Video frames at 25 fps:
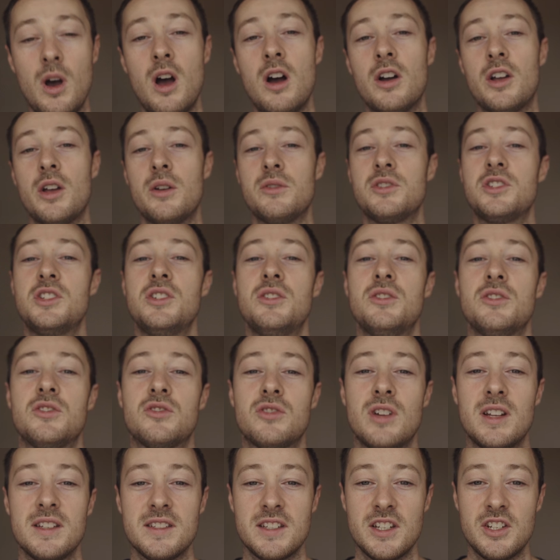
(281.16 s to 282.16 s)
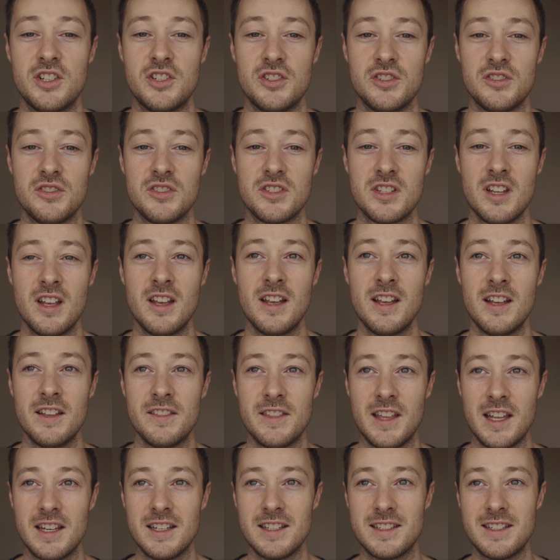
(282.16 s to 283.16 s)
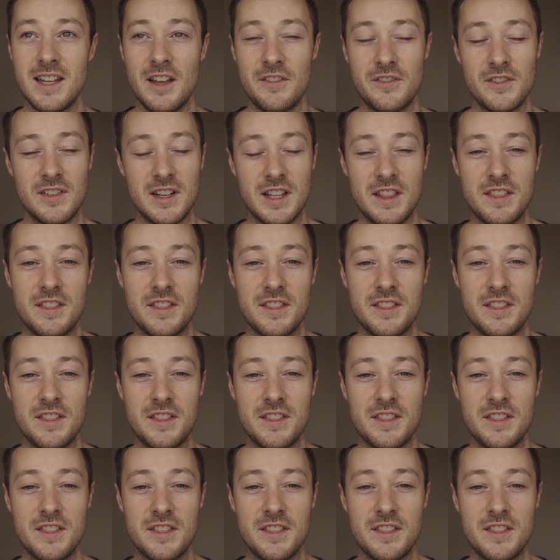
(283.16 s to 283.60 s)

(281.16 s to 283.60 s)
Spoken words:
are going to use transitions, then definitely